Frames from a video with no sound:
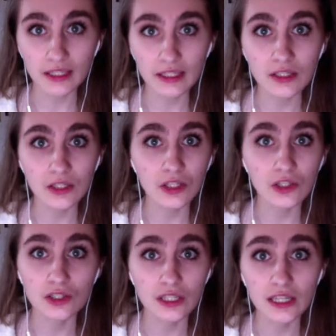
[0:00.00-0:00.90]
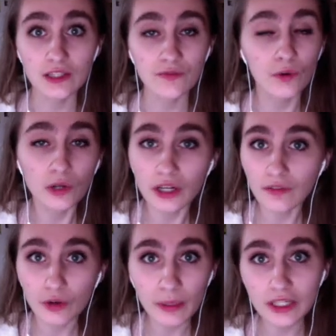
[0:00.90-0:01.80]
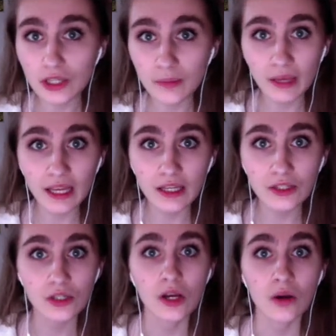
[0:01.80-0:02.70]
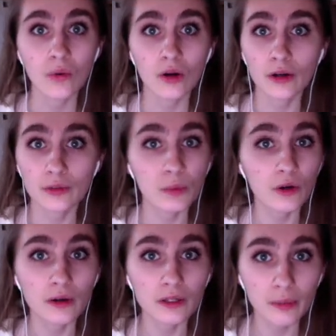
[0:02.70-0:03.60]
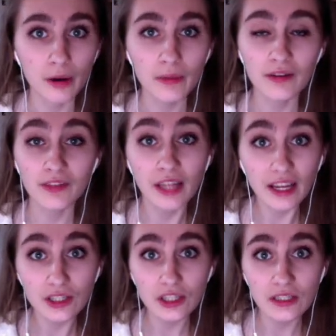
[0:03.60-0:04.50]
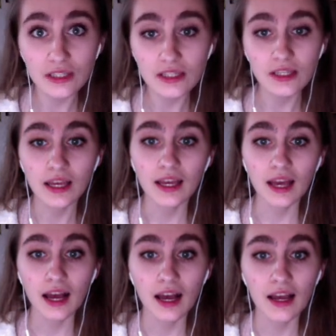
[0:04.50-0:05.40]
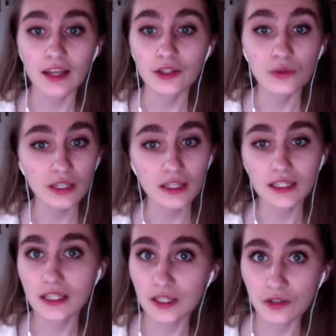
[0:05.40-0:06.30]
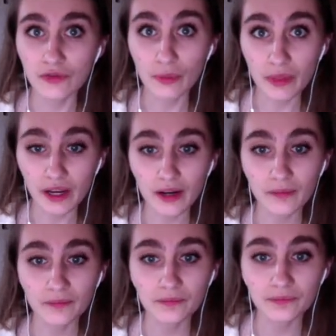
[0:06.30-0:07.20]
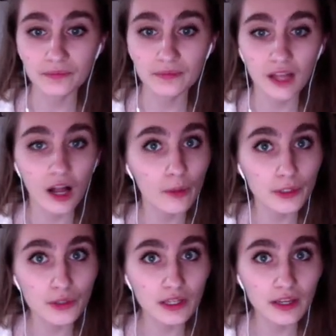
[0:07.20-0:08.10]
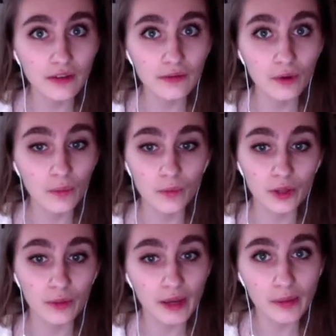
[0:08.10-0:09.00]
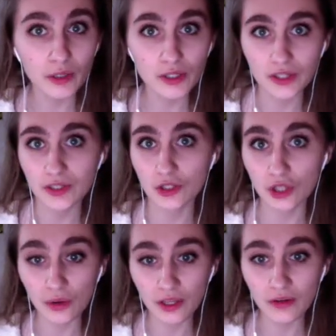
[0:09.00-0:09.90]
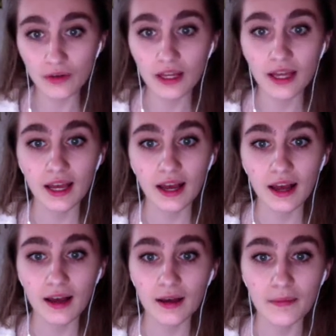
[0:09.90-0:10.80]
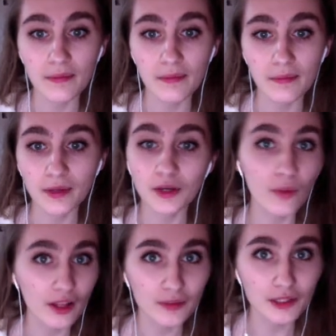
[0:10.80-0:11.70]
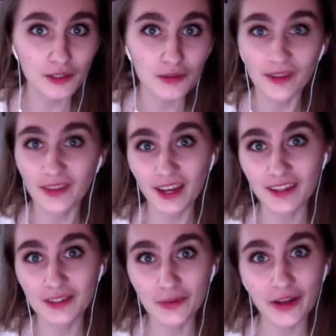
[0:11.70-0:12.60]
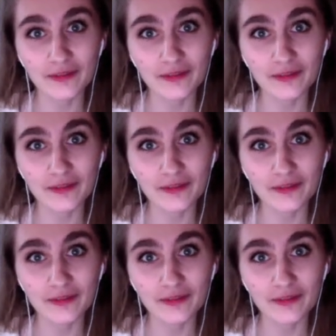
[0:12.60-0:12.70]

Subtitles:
to your state's voter information page or Department of Elections, and you can continue from there. I'll be doing it with paper just to show you, but you're welcome to do it online as well.